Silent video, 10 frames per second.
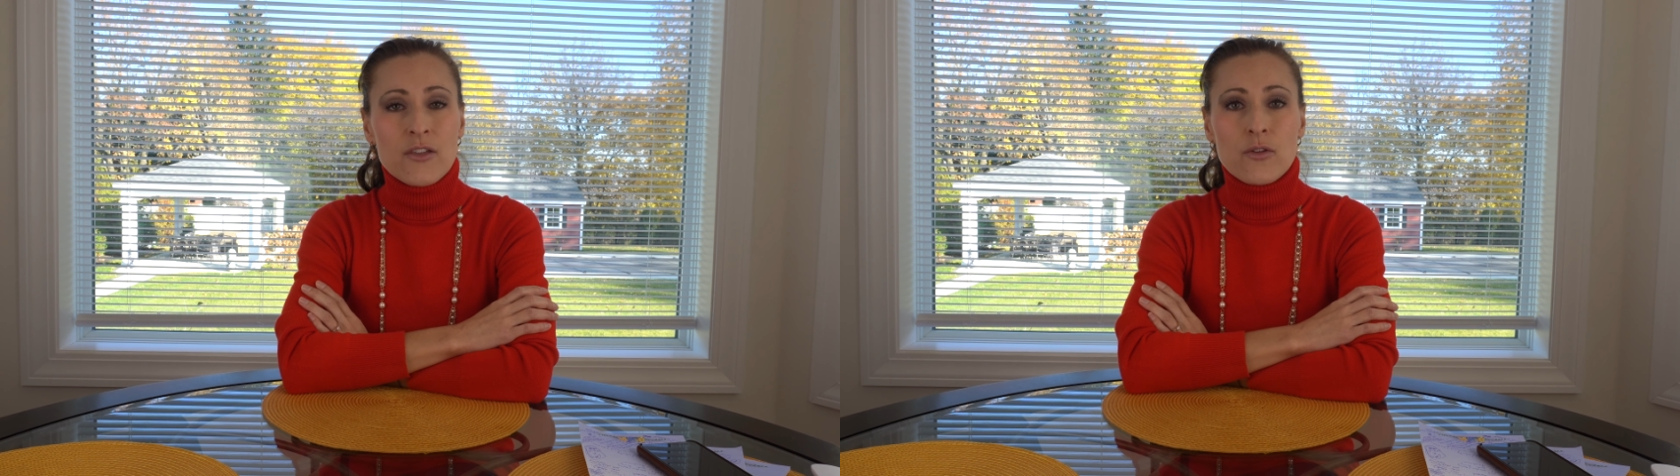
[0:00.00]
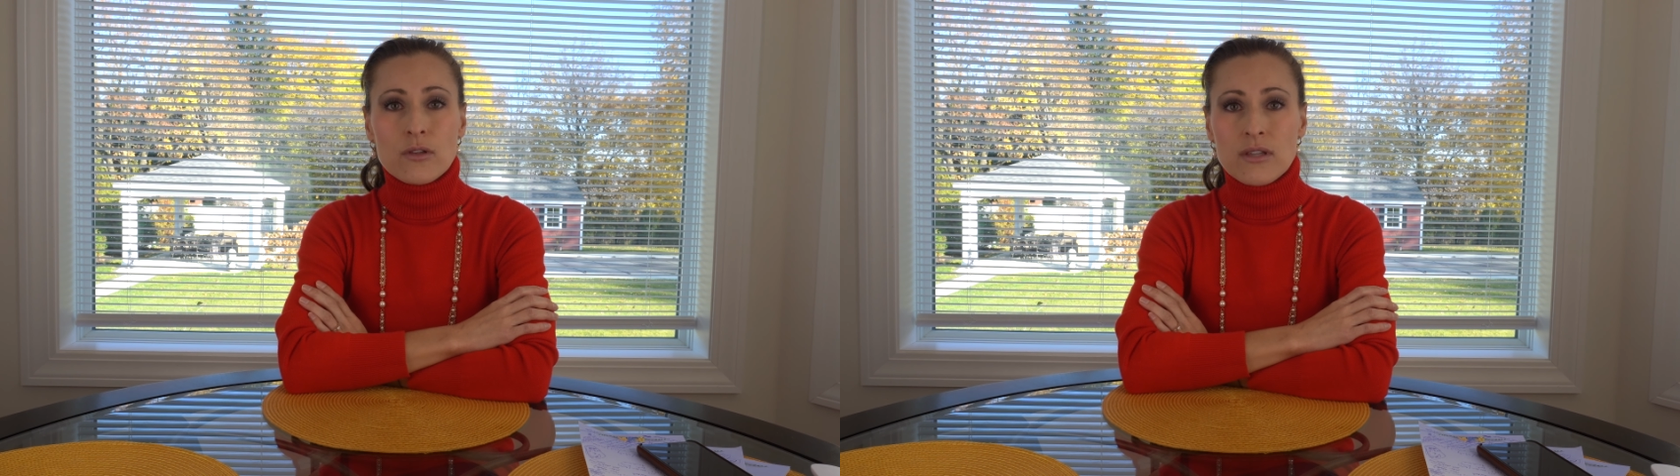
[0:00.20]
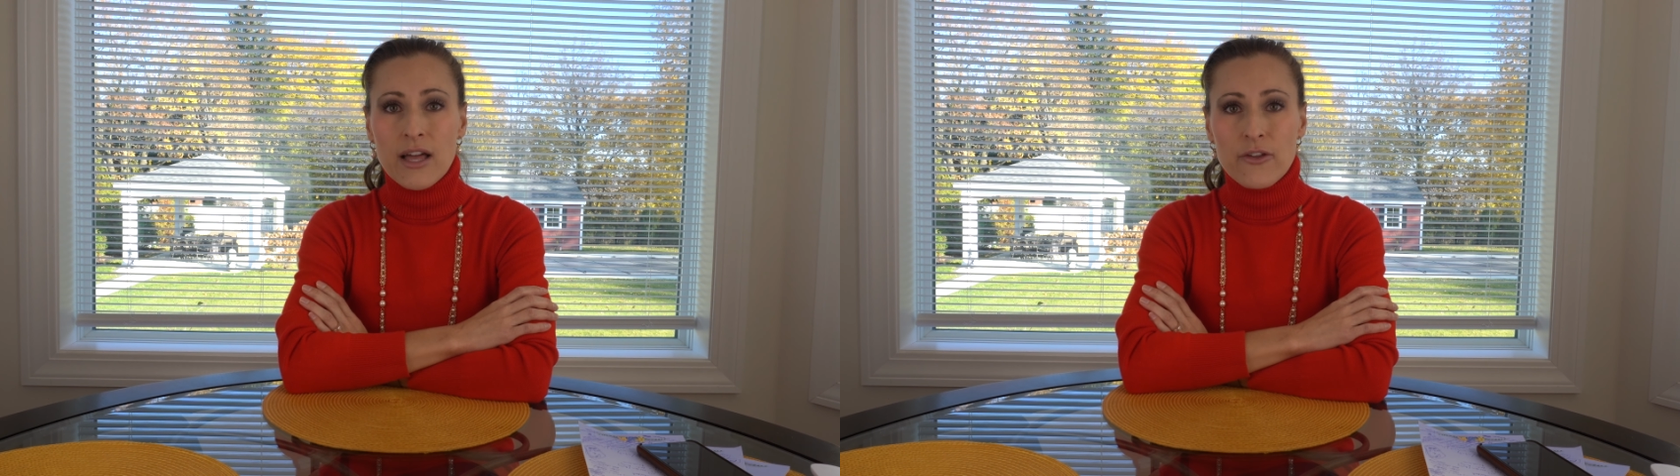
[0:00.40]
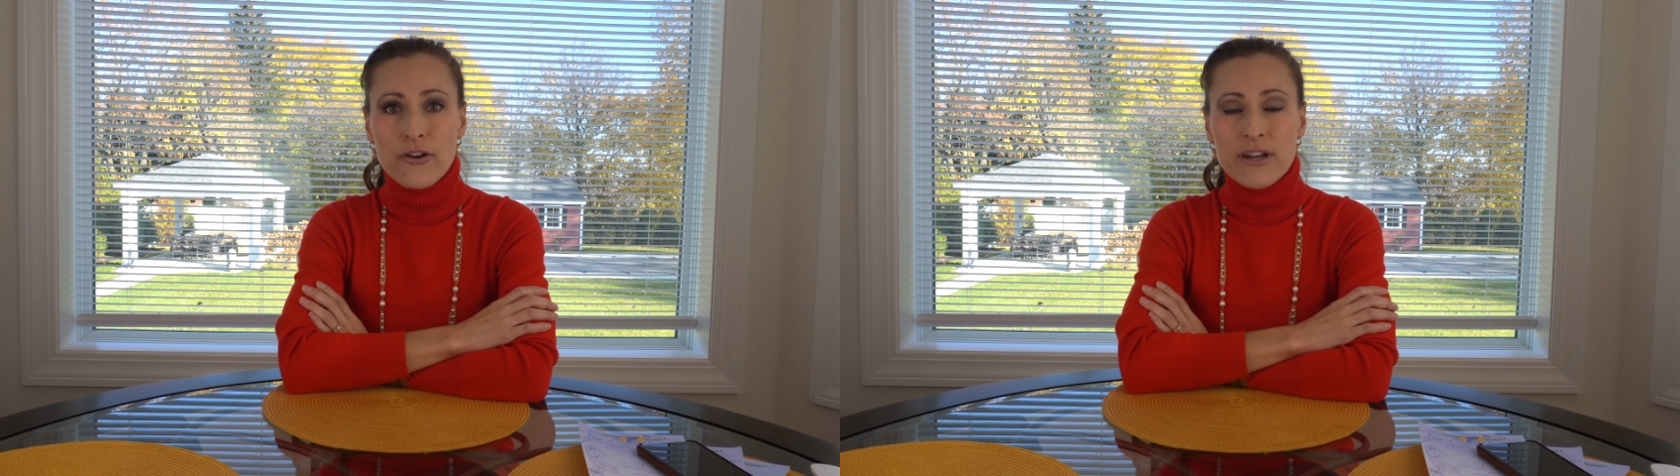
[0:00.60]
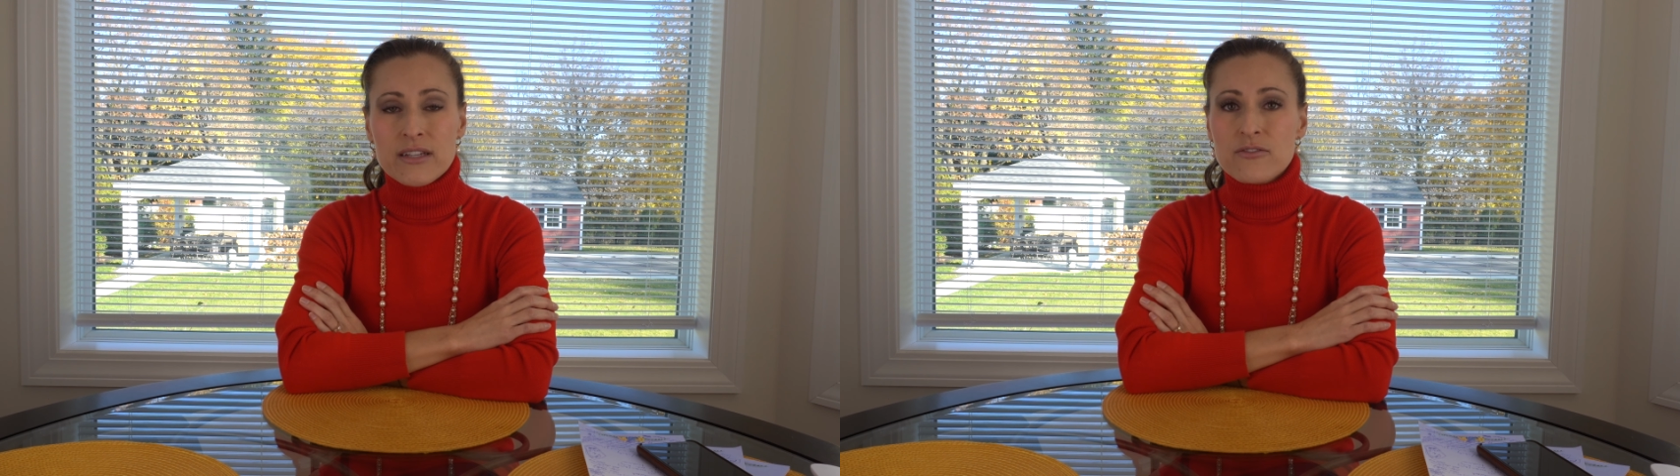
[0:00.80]
The
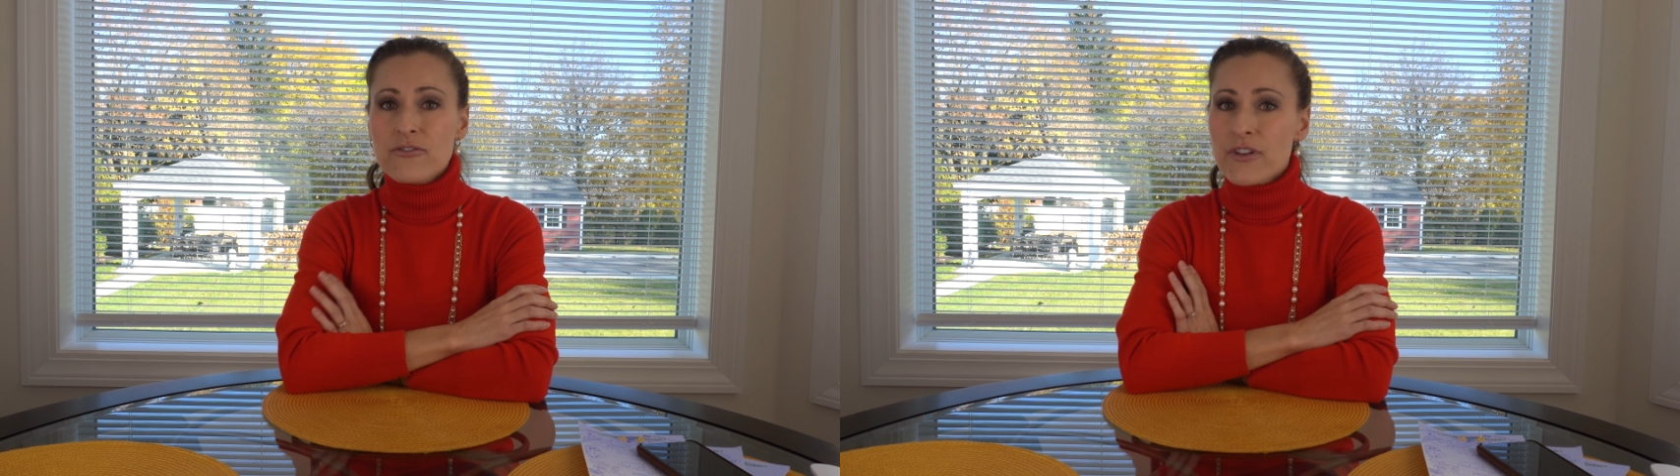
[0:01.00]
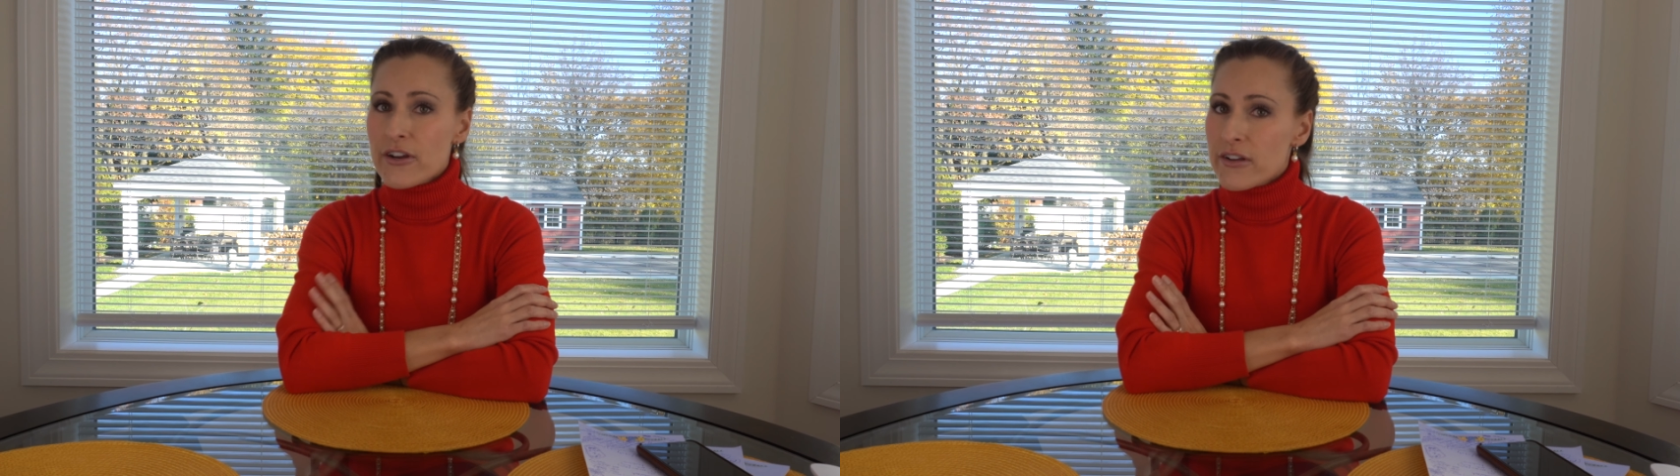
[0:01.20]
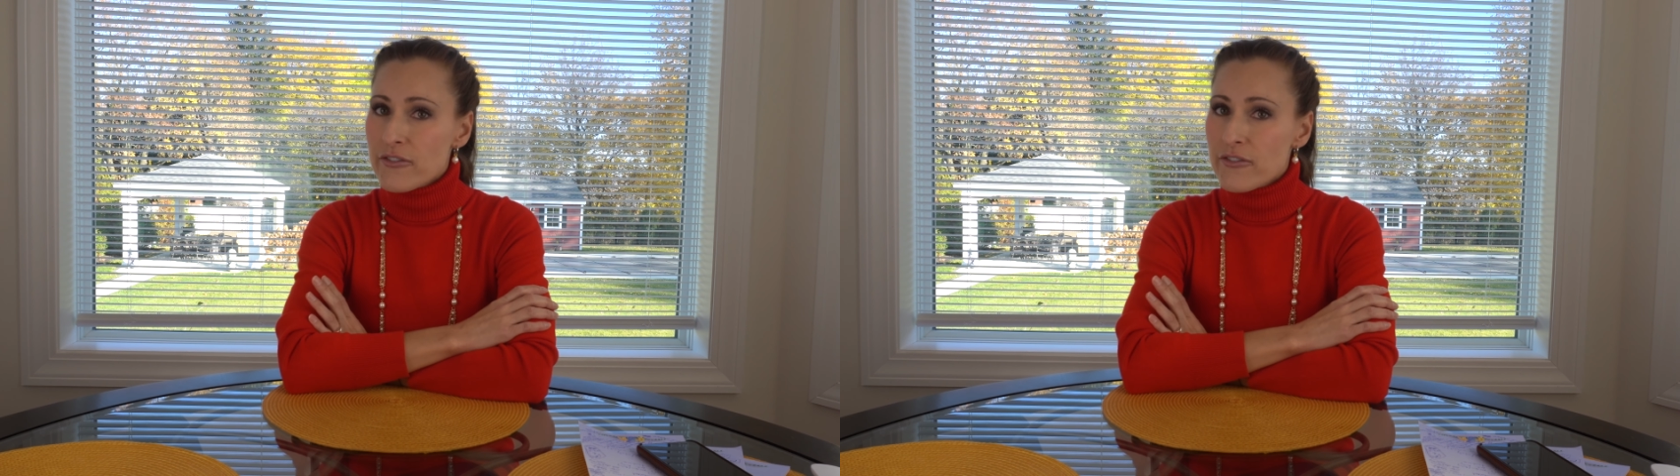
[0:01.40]
leather is very,